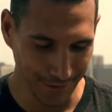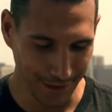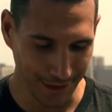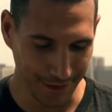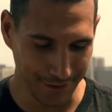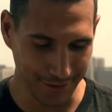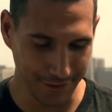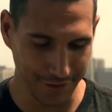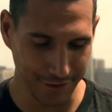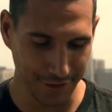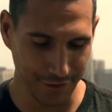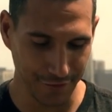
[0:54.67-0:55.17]

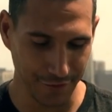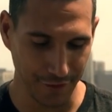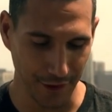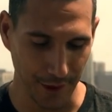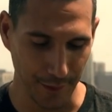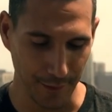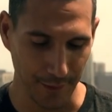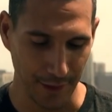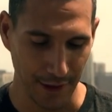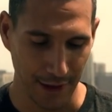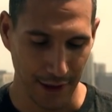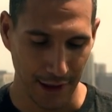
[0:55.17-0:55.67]
Uh, this is
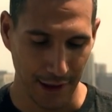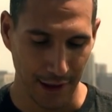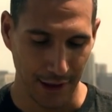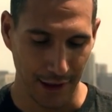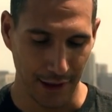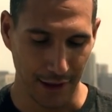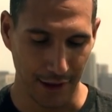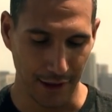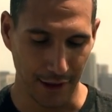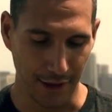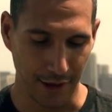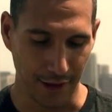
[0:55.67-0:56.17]
from
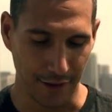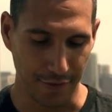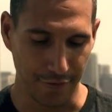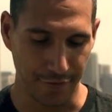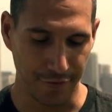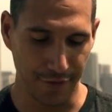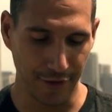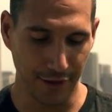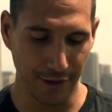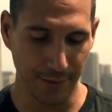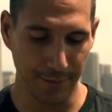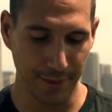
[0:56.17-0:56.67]
uh,
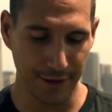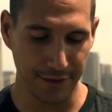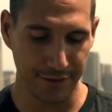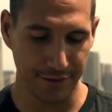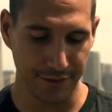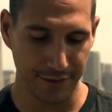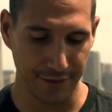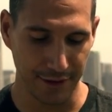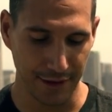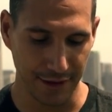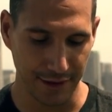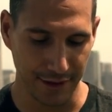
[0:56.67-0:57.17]

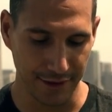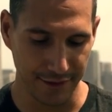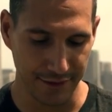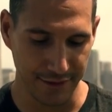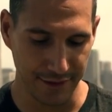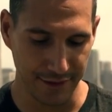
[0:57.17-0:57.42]
Vilmus, and he